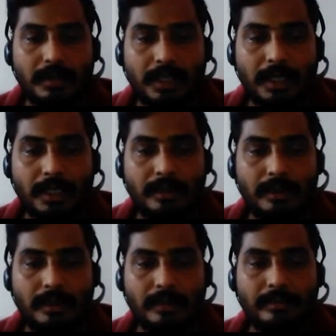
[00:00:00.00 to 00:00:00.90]
again
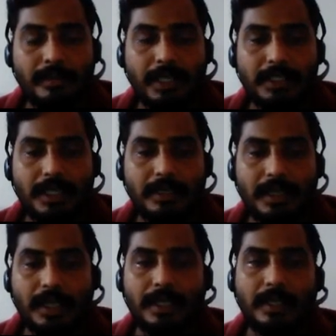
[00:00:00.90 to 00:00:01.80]
based on the
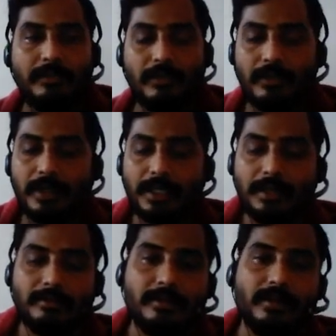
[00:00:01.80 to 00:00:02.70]
kind of
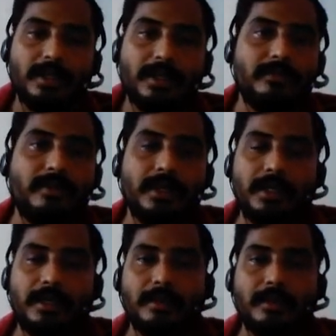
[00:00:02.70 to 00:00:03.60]
loading we will
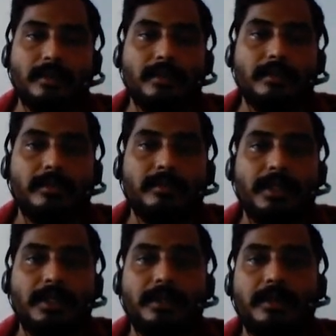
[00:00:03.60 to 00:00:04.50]
define,
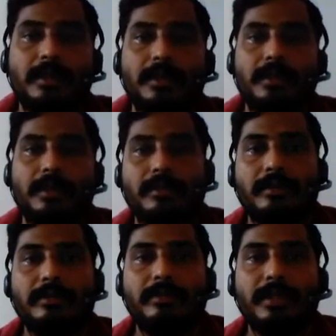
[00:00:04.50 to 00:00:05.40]
we
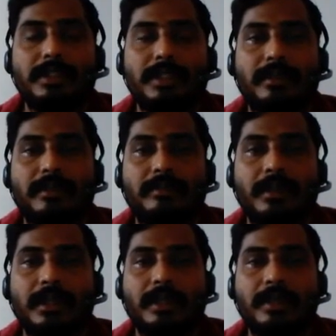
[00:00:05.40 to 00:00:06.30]
will say
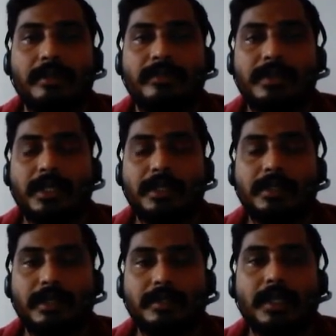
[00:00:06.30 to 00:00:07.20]
what kind of
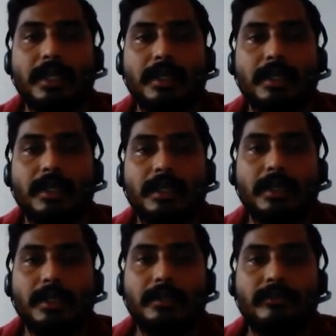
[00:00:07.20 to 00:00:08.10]
stress is that.
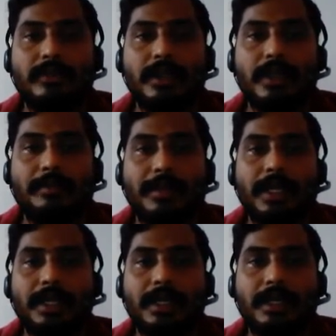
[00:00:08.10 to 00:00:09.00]
If we are
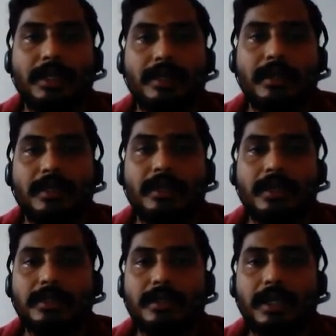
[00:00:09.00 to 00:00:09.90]
applying a
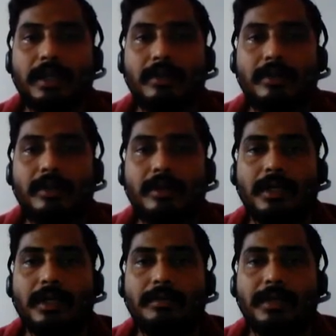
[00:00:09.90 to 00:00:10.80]
tensile load,
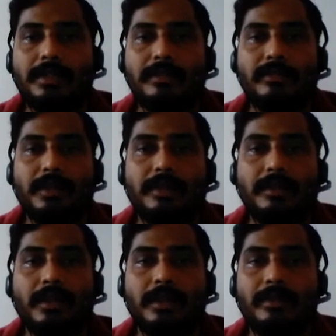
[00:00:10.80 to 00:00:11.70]
that means if for
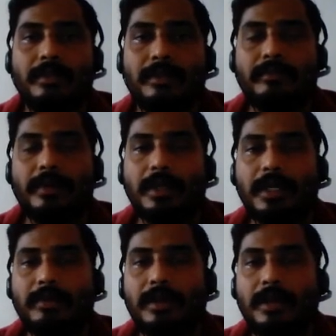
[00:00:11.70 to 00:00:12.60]
a
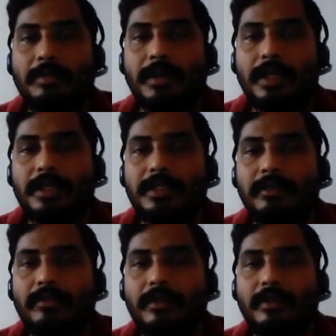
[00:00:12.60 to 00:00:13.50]
given application
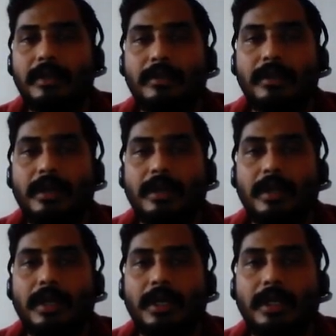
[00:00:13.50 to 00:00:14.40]
of load your
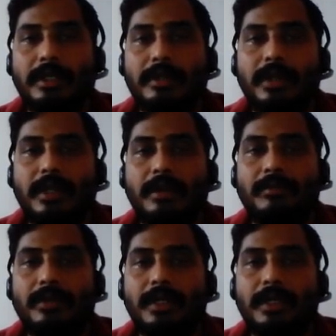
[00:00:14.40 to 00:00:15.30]
length of the
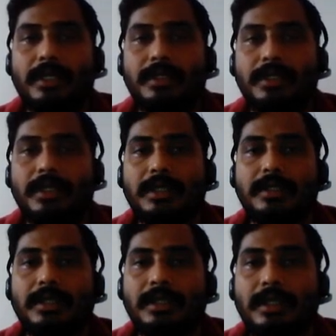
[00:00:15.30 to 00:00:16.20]
component is
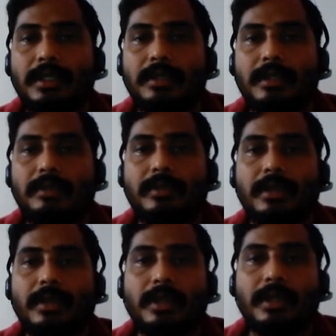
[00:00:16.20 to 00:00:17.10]
increasing, that we
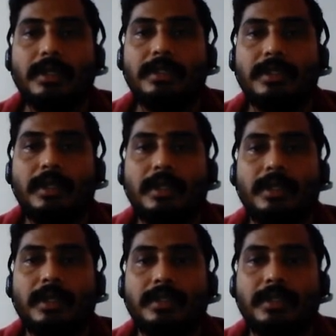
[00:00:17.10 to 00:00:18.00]
call it as
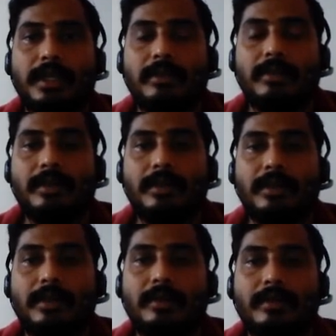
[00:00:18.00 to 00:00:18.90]
tensile load.
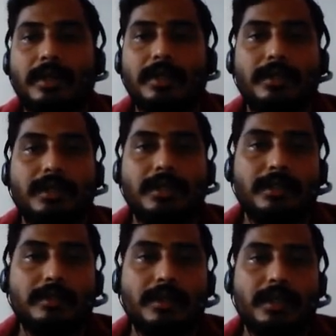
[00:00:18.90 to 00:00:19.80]
Okay, this
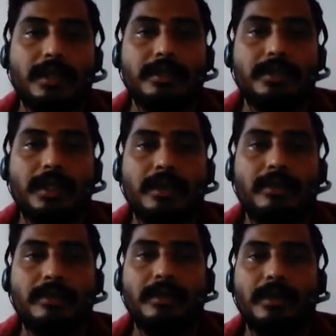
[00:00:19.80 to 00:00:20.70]
is your tensile
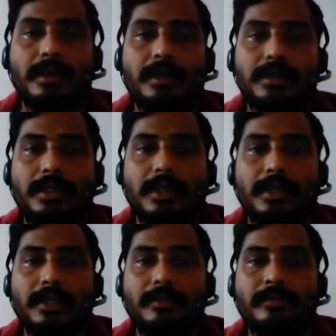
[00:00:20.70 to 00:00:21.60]
load
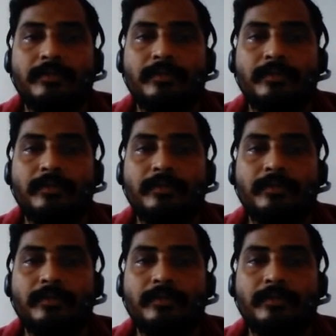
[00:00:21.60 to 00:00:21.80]
understanding.